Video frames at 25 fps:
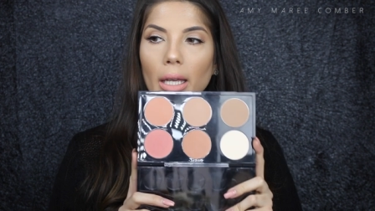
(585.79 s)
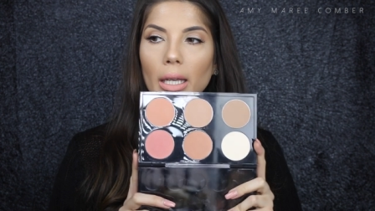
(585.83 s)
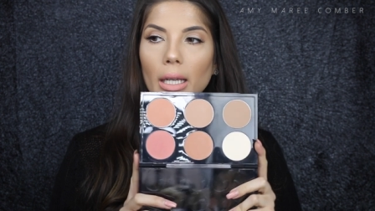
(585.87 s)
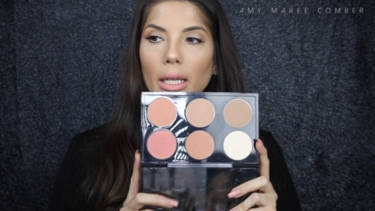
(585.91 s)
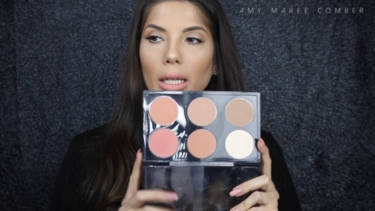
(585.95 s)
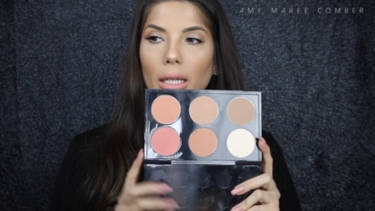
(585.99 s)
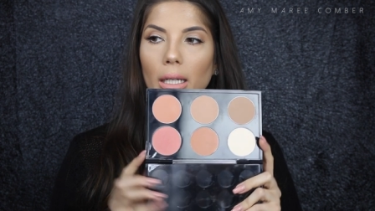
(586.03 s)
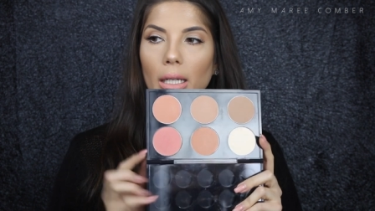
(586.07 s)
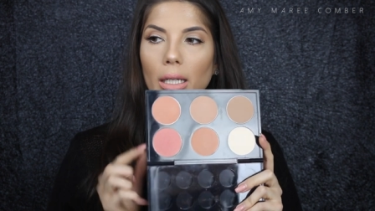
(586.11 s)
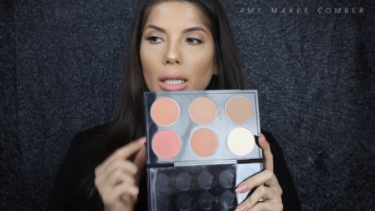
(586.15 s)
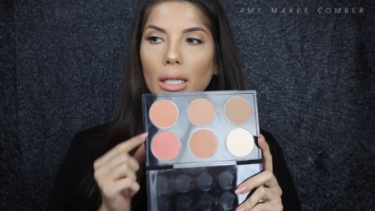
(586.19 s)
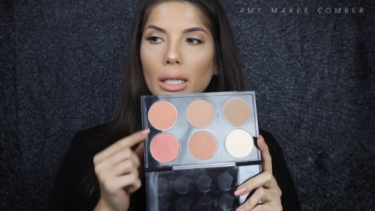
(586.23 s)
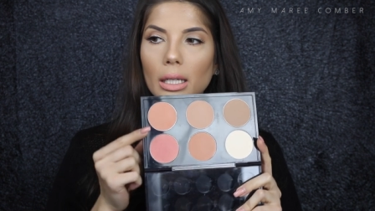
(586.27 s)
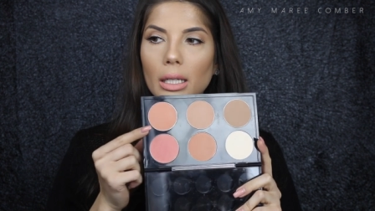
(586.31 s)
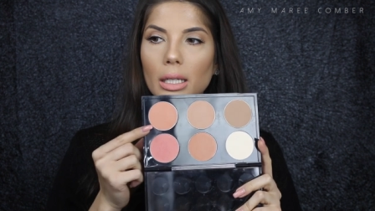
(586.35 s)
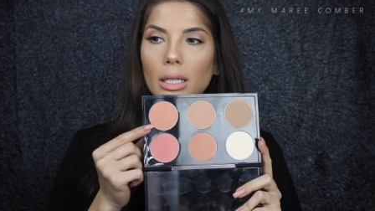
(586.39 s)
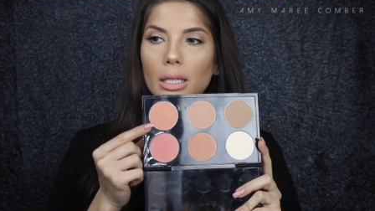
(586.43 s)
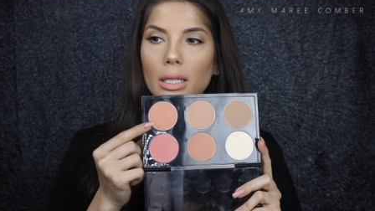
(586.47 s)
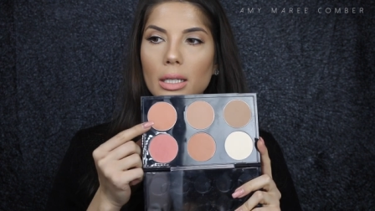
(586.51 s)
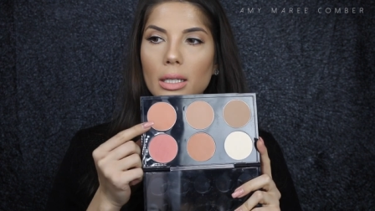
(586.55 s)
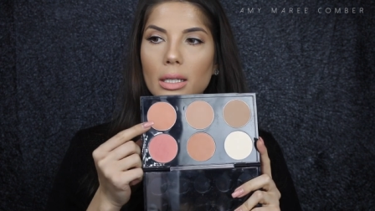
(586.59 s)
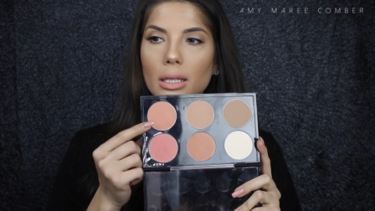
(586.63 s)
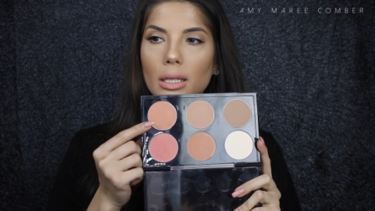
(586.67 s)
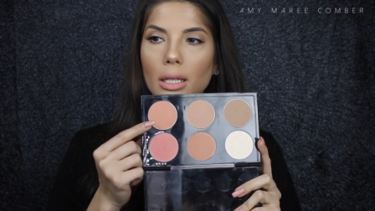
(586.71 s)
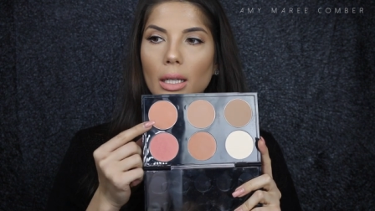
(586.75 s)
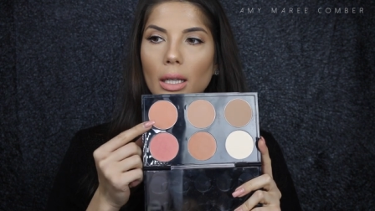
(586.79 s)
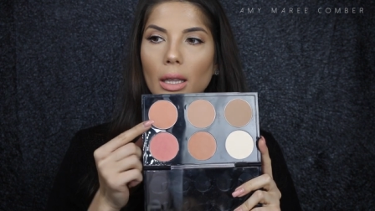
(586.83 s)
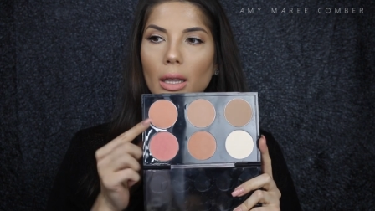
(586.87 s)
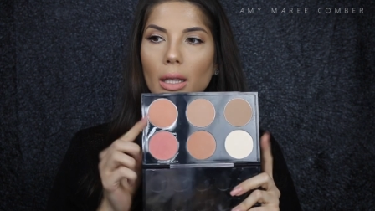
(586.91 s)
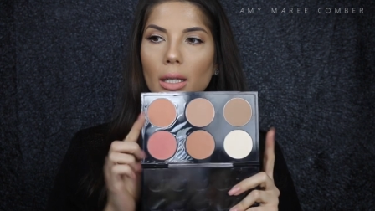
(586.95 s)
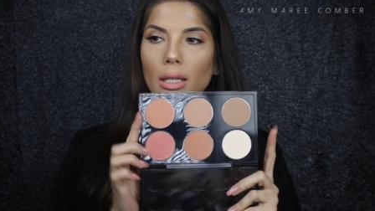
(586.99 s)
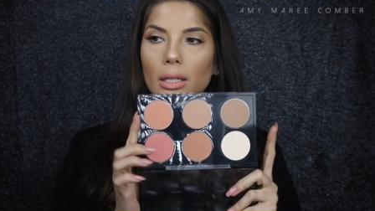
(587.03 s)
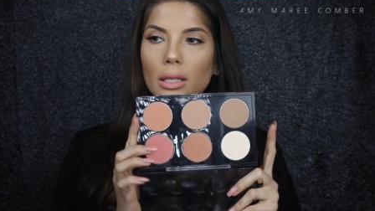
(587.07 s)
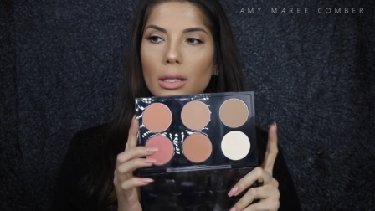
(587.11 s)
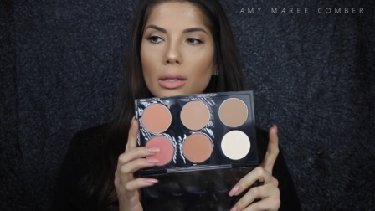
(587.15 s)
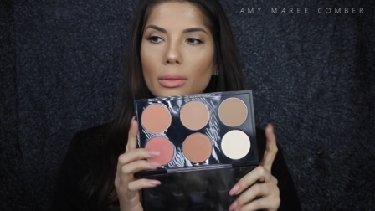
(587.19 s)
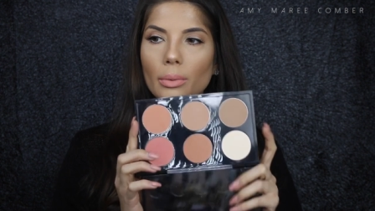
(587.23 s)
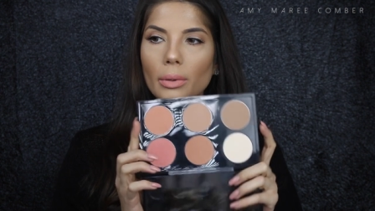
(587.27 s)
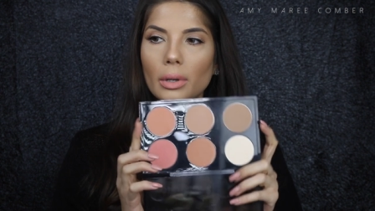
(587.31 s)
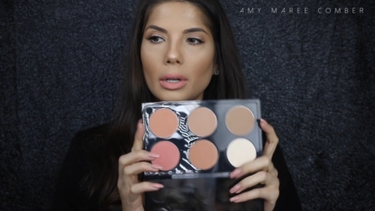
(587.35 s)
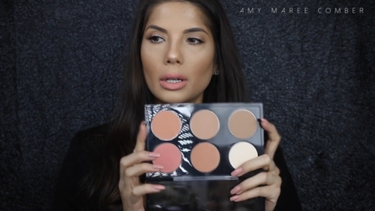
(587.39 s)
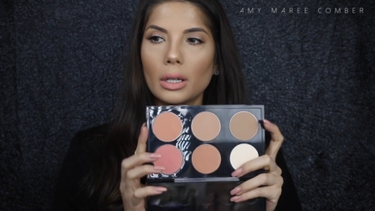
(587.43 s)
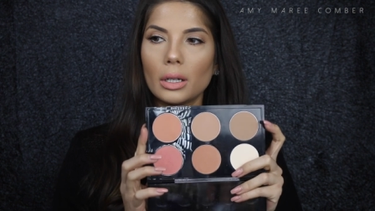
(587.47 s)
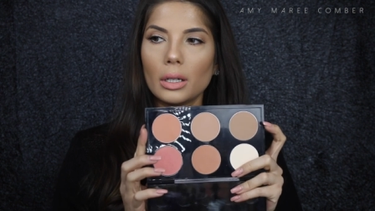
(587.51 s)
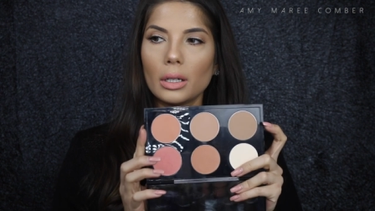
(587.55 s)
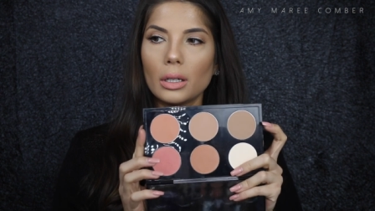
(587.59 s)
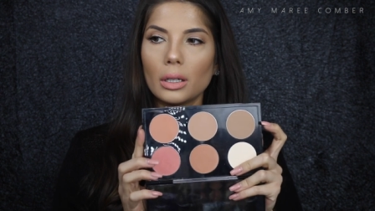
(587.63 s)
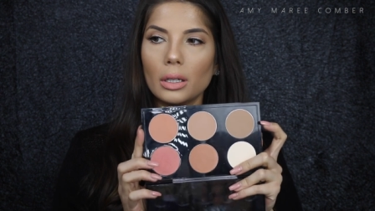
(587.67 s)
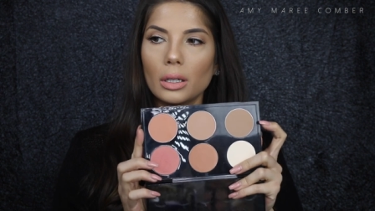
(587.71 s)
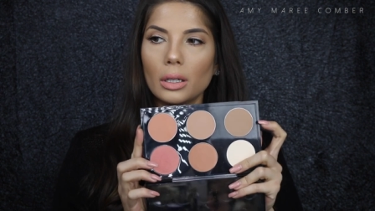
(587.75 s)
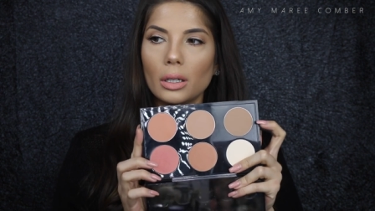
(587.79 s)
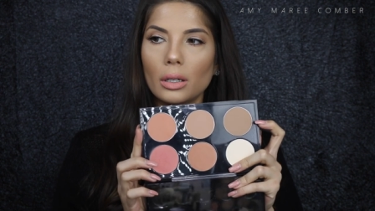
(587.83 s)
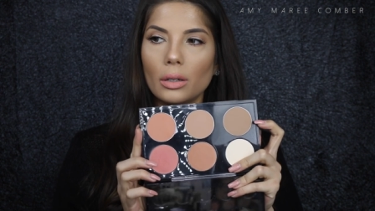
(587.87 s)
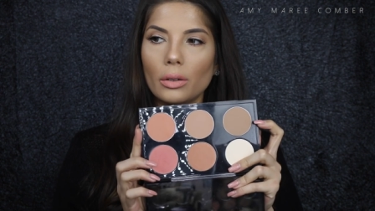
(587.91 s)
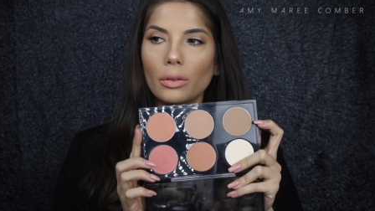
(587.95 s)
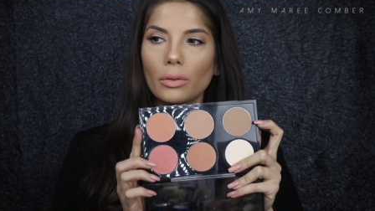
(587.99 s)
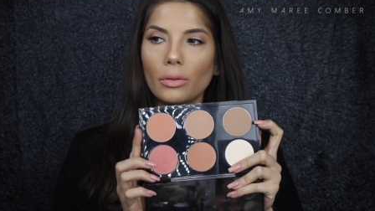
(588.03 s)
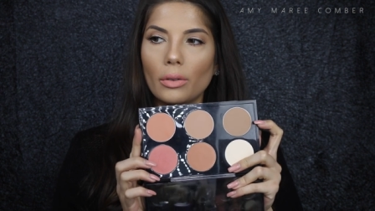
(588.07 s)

It is this one